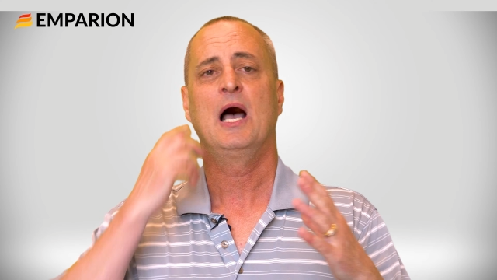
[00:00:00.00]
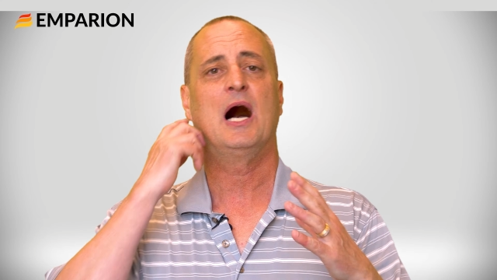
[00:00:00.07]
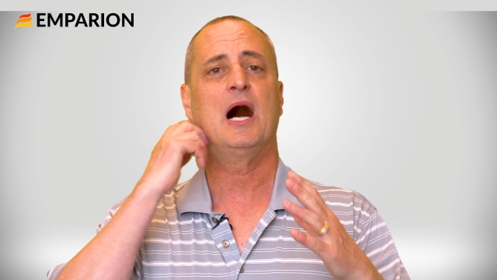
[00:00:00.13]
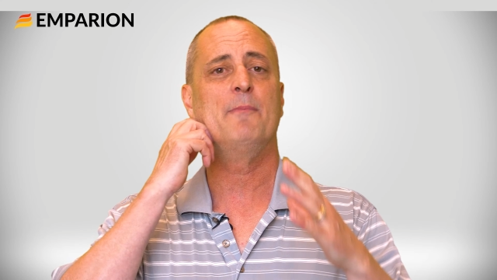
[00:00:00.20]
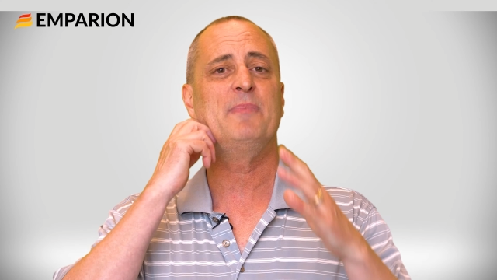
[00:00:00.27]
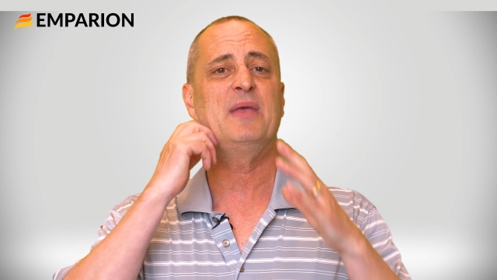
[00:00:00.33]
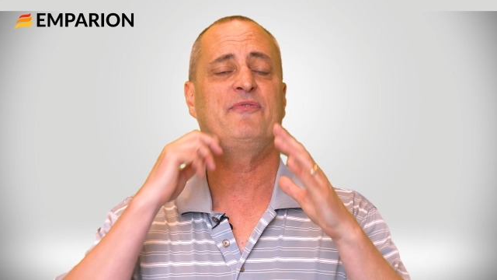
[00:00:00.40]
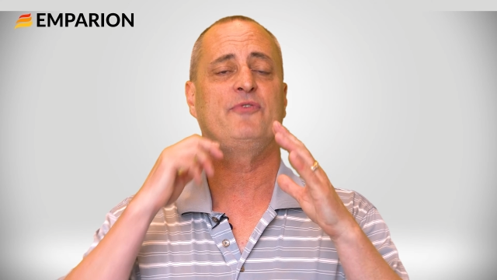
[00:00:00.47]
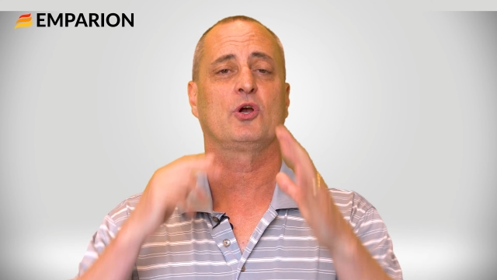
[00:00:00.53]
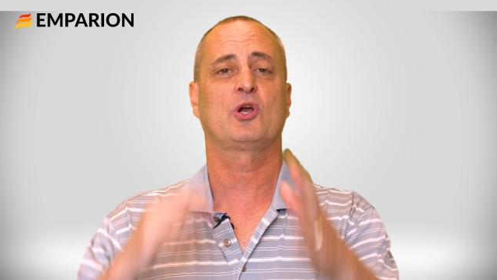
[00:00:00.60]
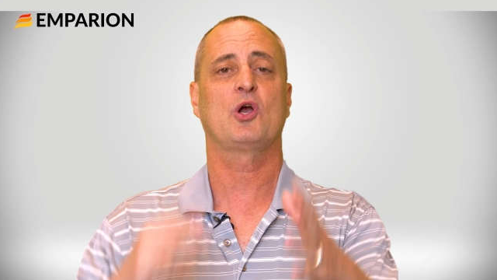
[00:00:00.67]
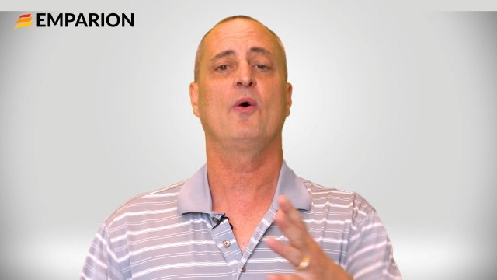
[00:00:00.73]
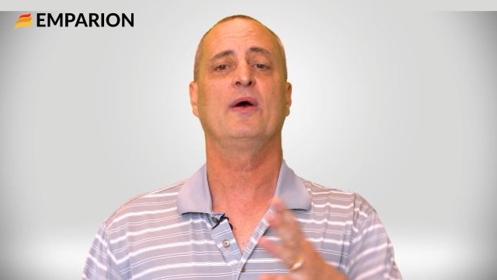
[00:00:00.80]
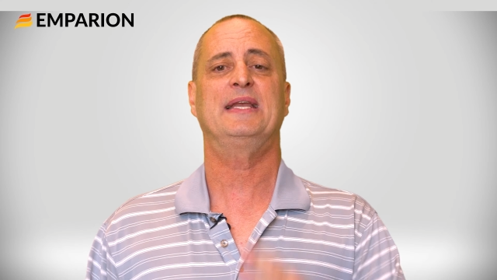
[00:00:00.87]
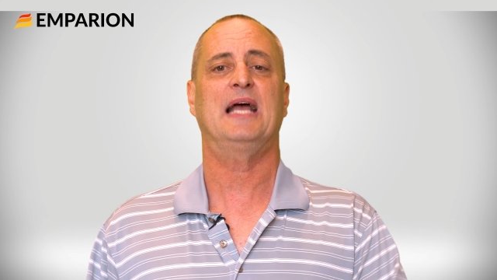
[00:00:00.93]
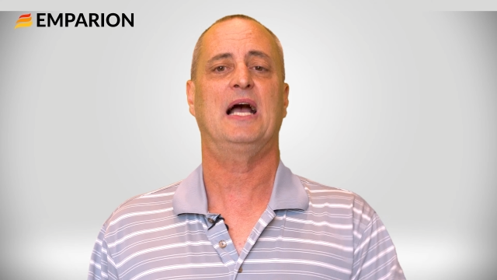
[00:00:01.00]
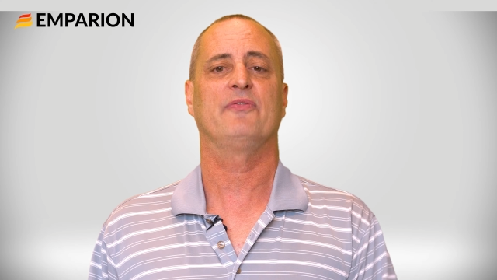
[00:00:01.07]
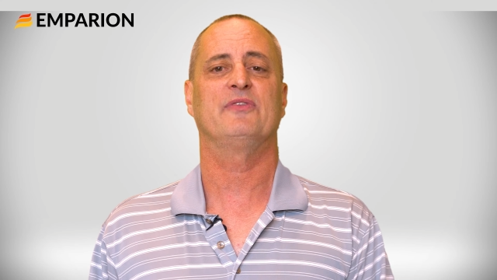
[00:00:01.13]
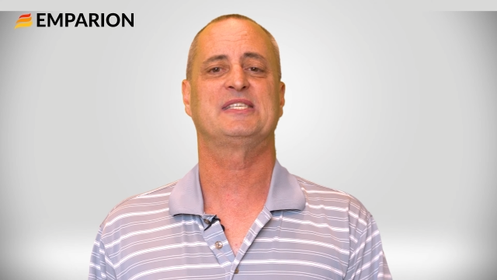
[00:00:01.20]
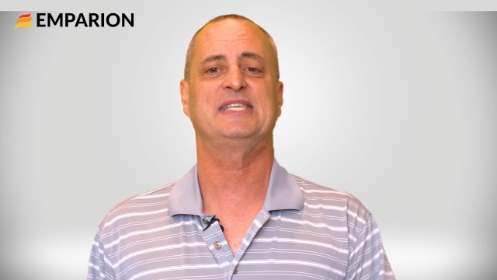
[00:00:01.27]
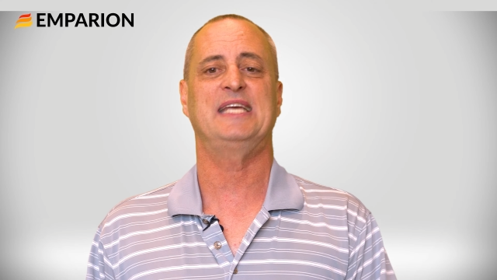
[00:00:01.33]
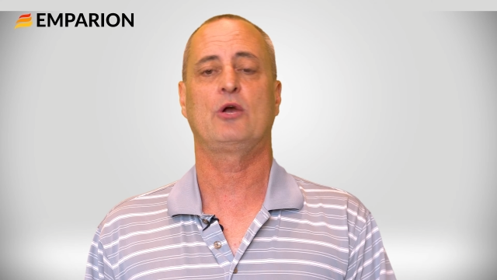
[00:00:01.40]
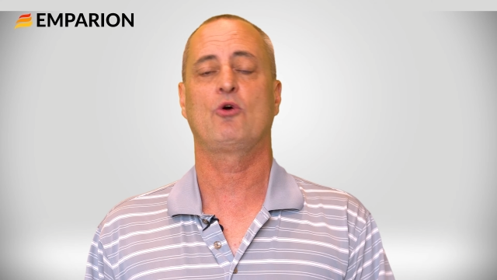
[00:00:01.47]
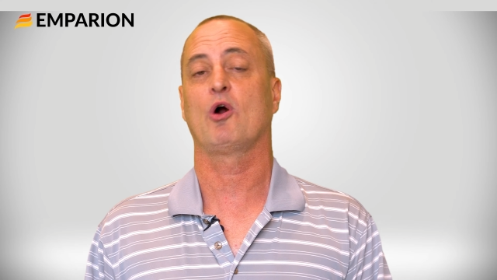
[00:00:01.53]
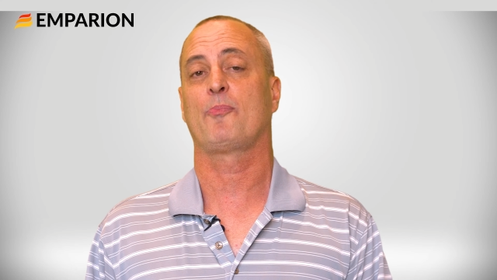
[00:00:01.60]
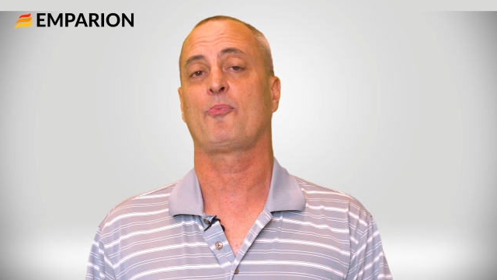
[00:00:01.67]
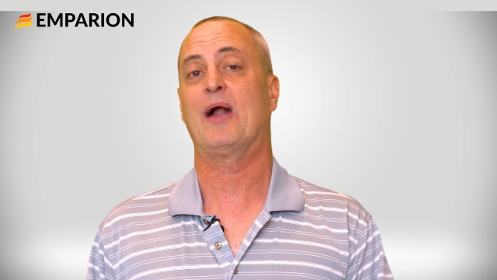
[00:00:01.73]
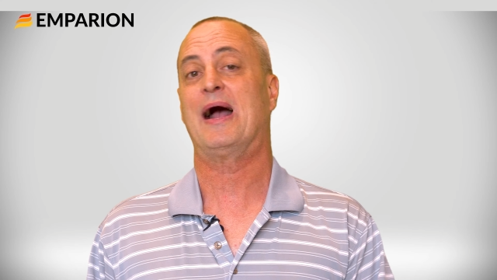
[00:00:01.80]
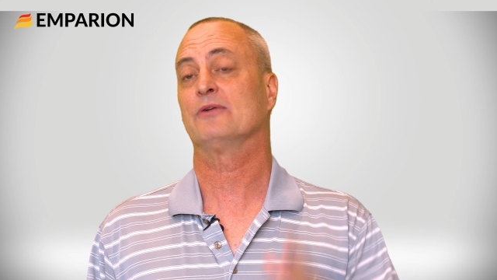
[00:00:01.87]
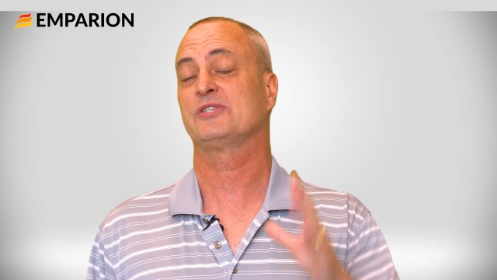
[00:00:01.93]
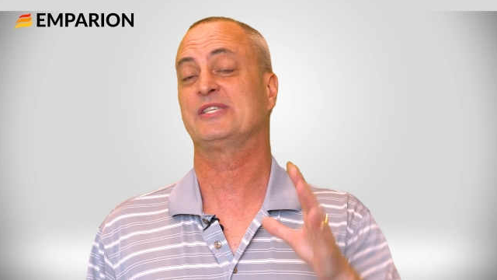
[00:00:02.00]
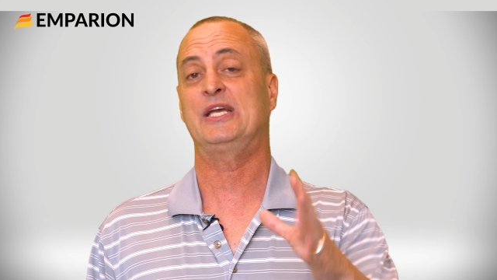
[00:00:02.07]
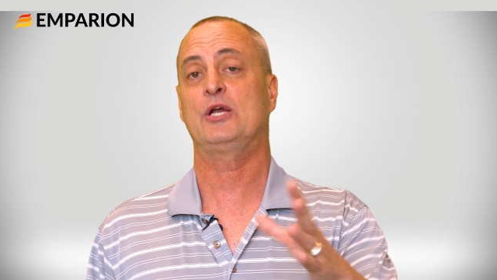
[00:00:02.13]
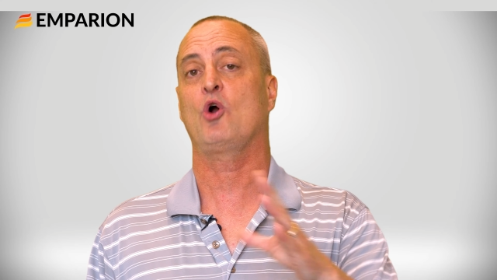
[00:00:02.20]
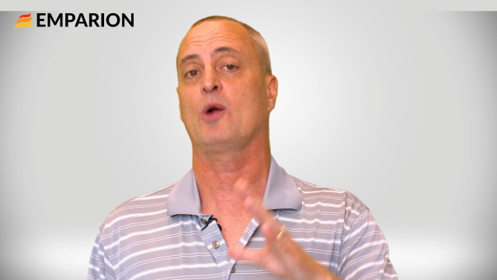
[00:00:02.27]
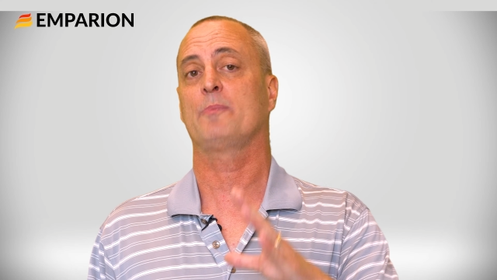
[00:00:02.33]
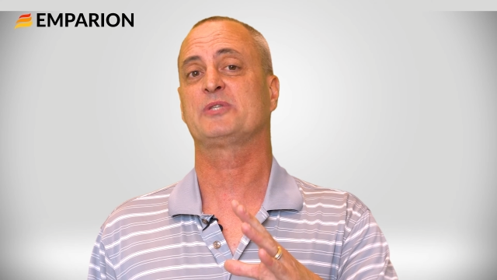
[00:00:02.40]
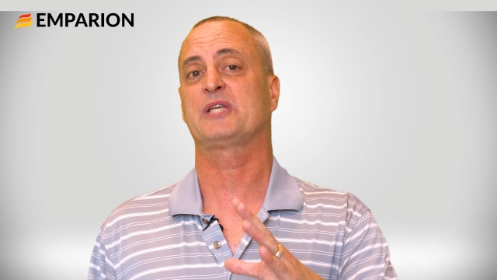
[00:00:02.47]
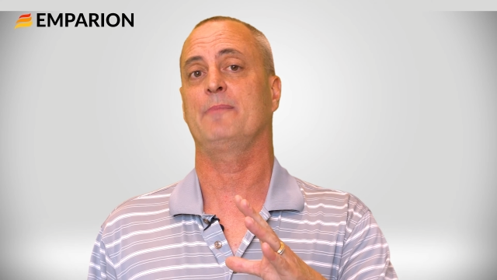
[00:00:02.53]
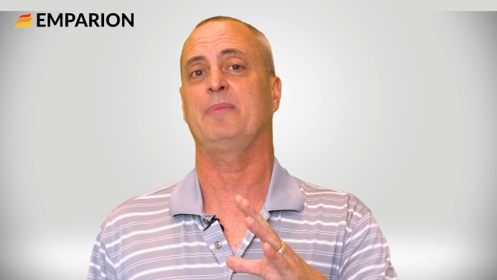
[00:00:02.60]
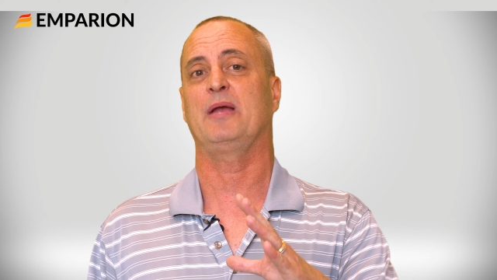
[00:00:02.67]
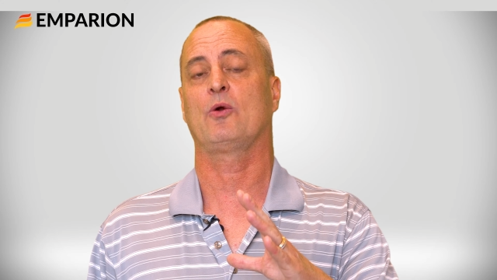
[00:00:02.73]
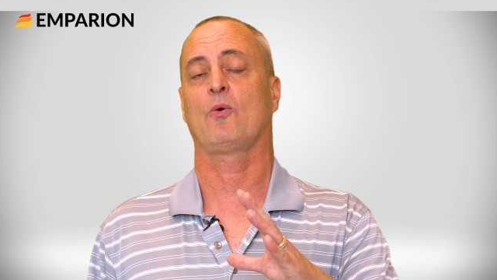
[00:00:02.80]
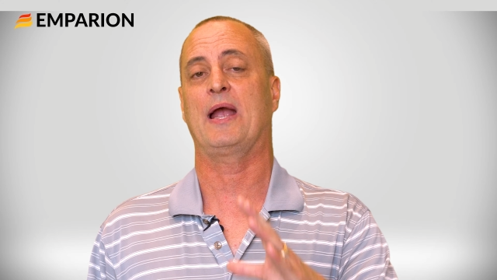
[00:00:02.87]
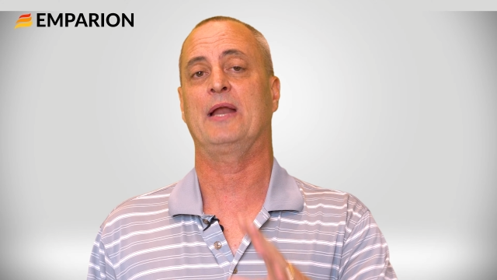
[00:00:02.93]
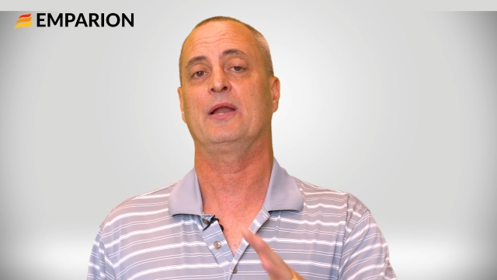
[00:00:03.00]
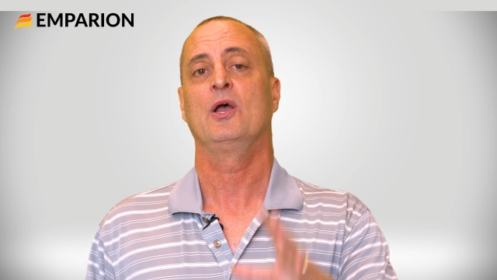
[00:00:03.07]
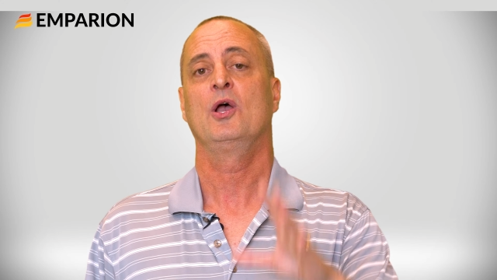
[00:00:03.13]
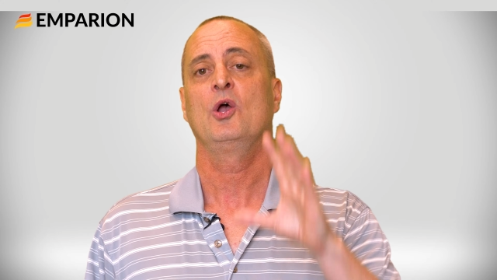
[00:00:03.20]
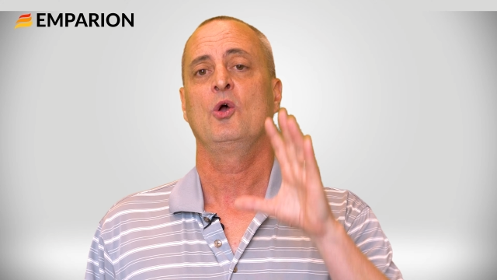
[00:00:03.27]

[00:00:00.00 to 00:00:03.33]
If you're going down the C-Corp route, C-Corps can be great